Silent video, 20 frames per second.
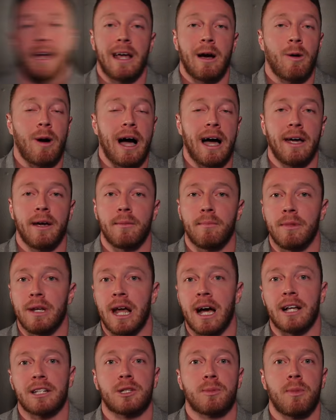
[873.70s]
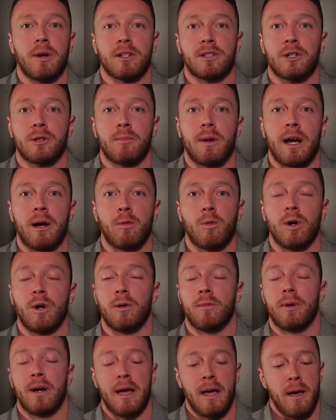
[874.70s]
Now, I am not sponsored by
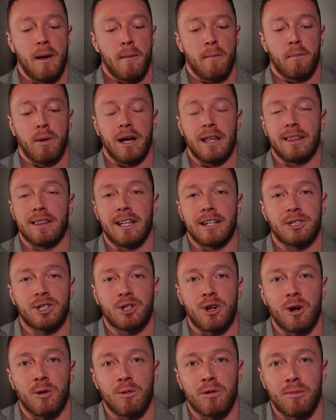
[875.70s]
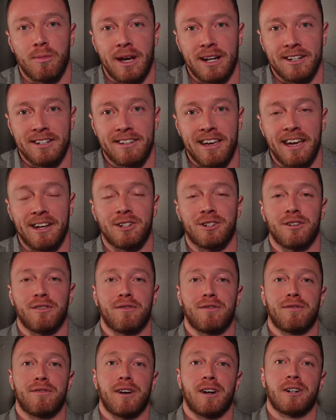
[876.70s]
Whoop, but let's start with meditation
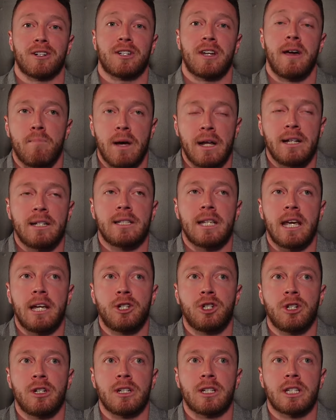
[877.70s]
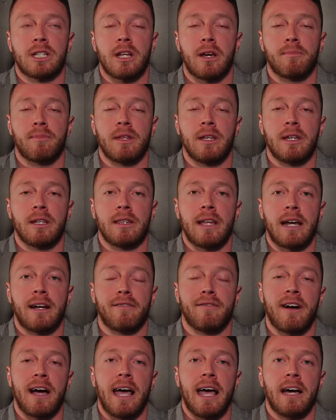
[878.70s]
first. Meditation is something that
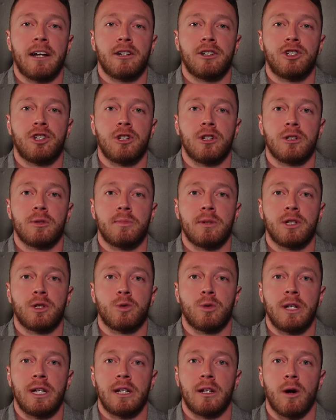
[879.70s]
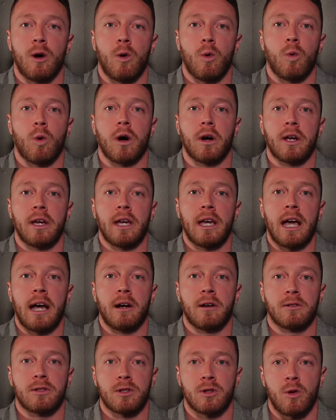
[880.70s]
if I had to choose between working
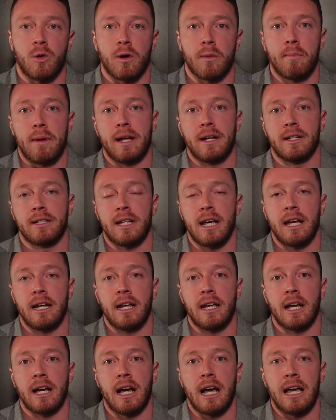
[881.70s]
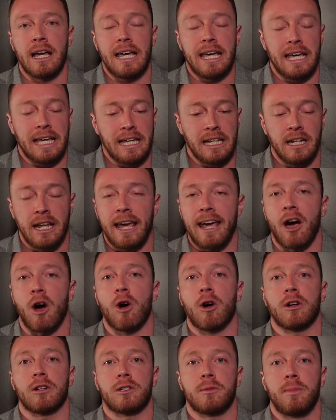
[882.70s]
out or meditating, in a
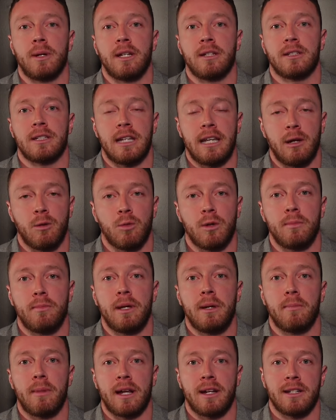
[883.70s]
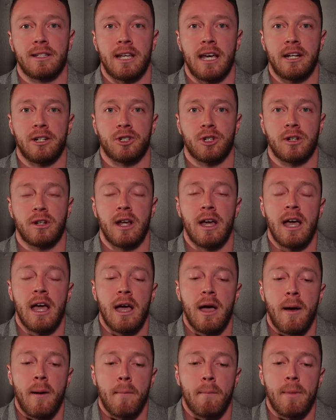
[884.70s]
heartbeat, it would be meditation.
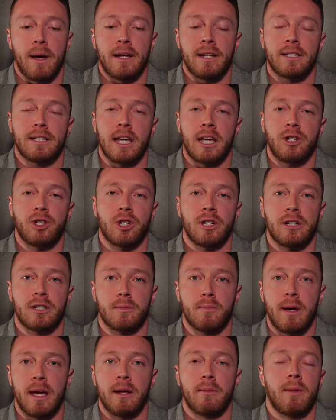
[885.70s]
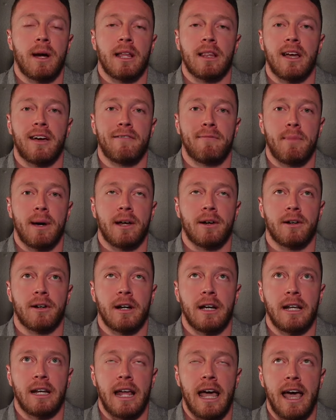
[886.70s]
Meditation has made my life better
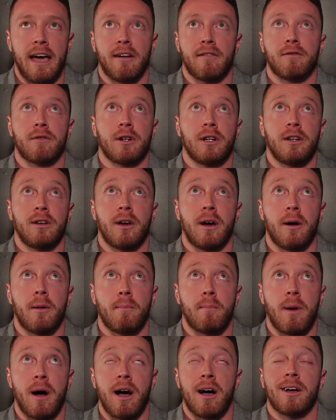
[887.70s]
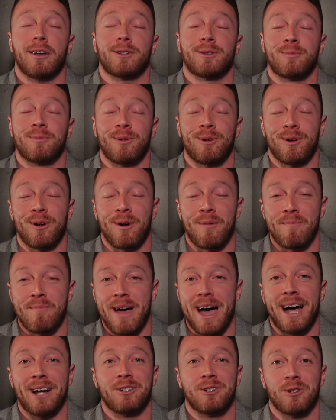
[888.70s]
in every possible
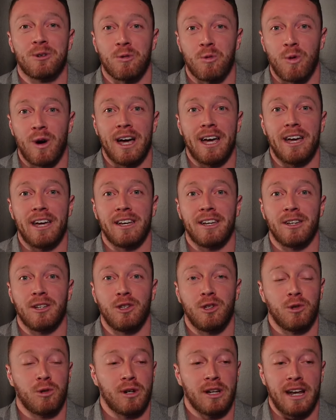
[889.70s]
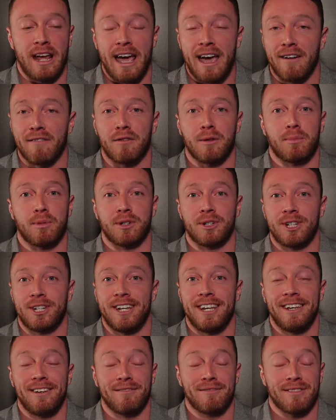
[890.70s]
imagined way you could ever
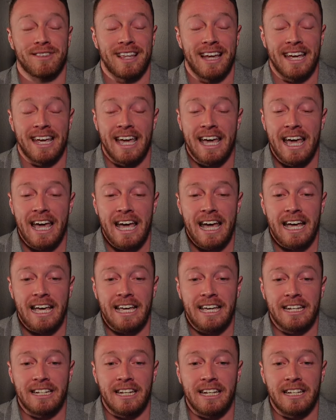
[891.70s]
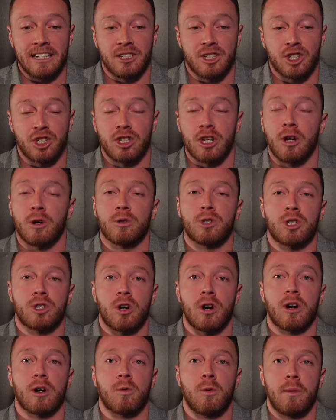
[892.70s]
perceive. Like, it's so
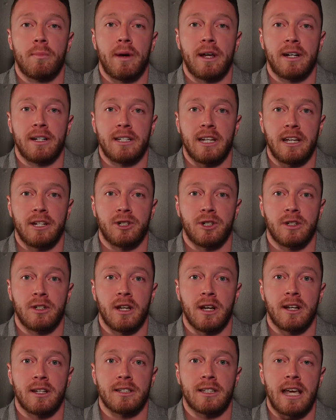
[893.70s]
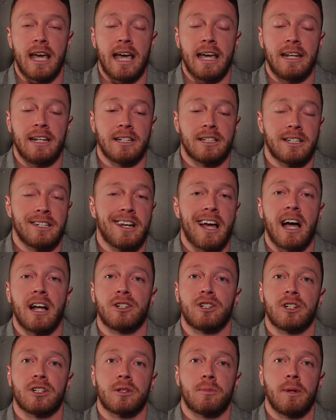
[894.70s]
stark what meditation does. And it's not
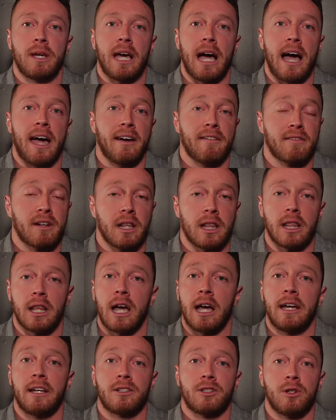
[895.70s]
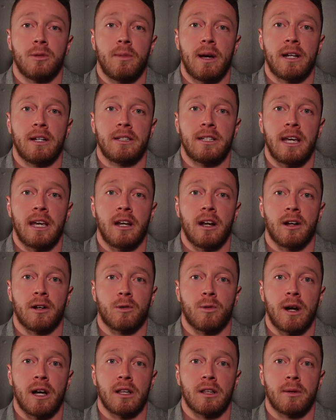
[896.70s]
just me. I have clients who meditate on a
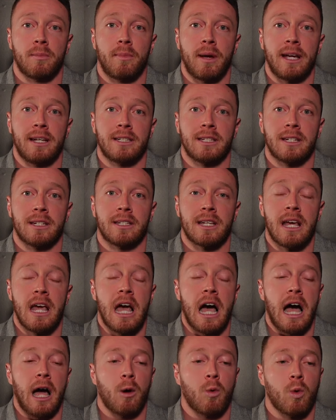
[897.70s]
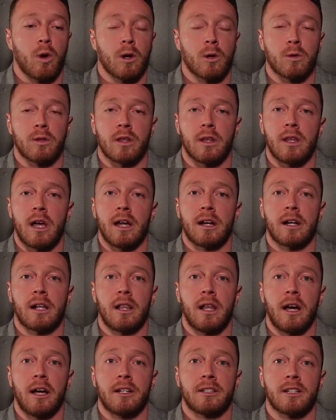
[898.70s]
regular basis. I work with a lot of
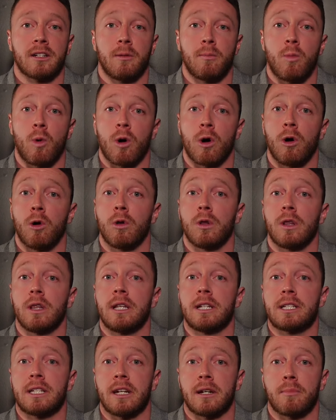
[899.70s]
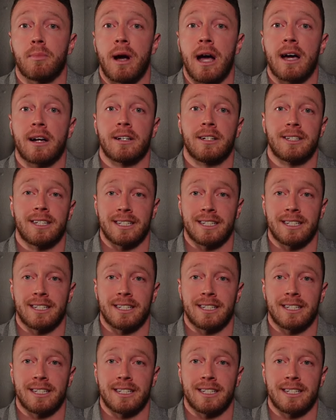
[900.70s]
clients in a more holistic practice.